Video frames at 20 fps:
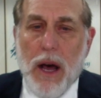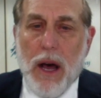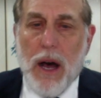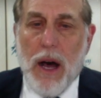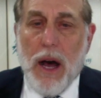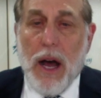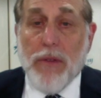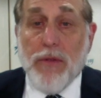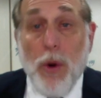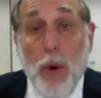
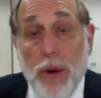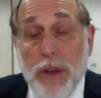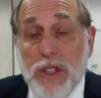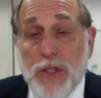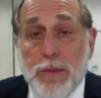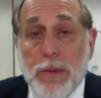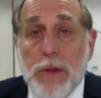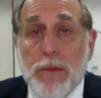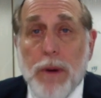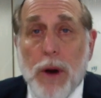I've always
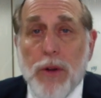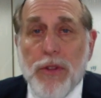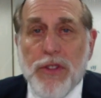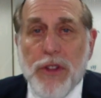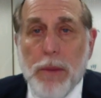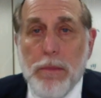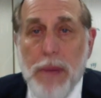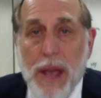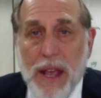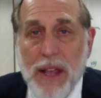been both
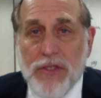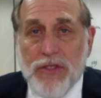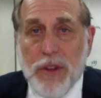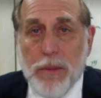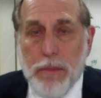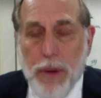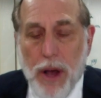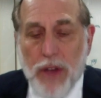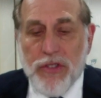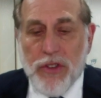amazed and
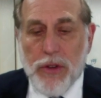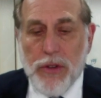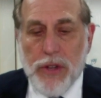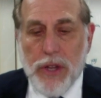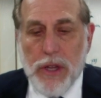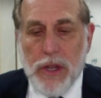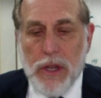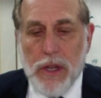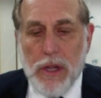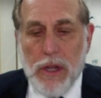puzzled
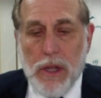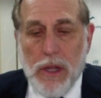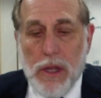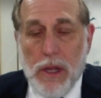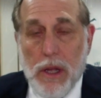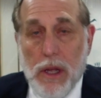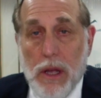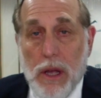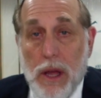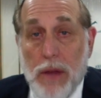
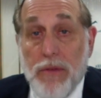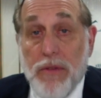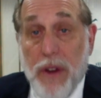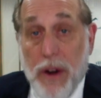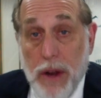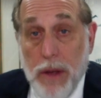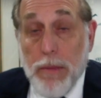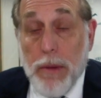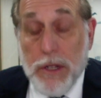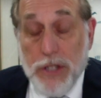and
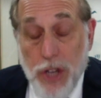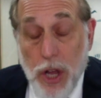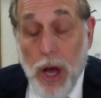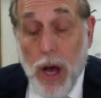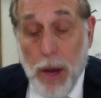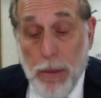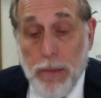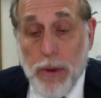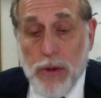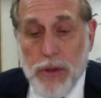very much
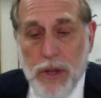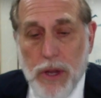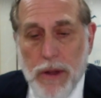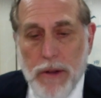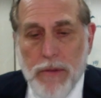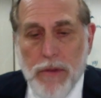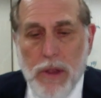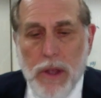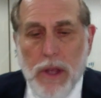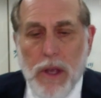humbled
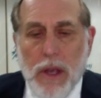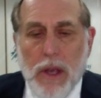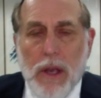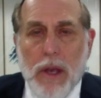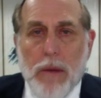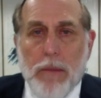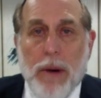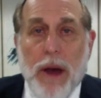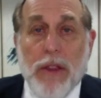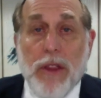
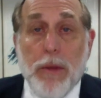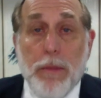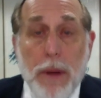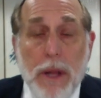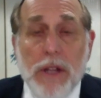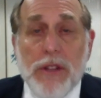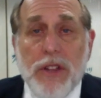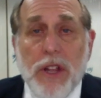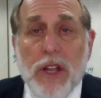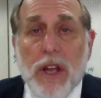by the
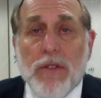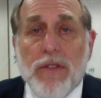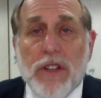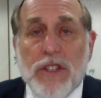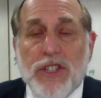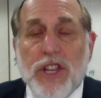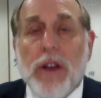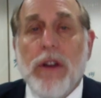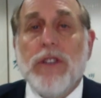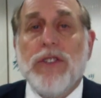ability of the
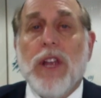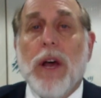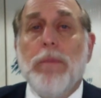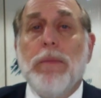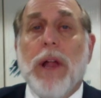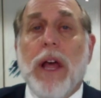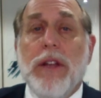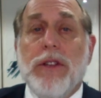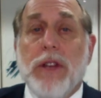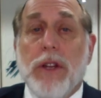Sheres
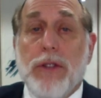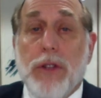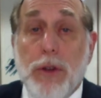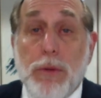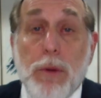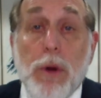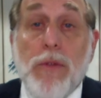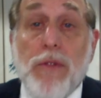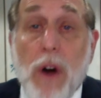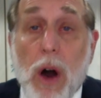HaPleita to
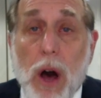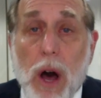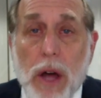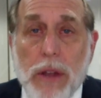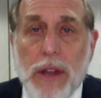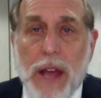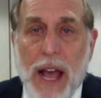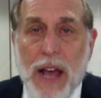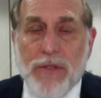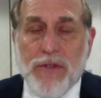move
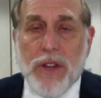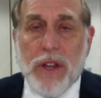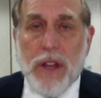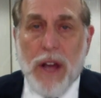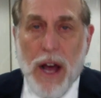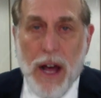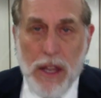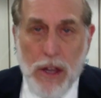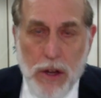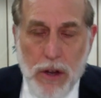on after the
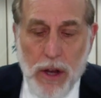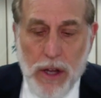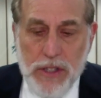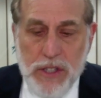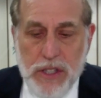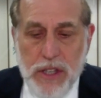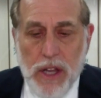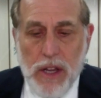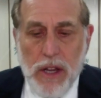Holocaust,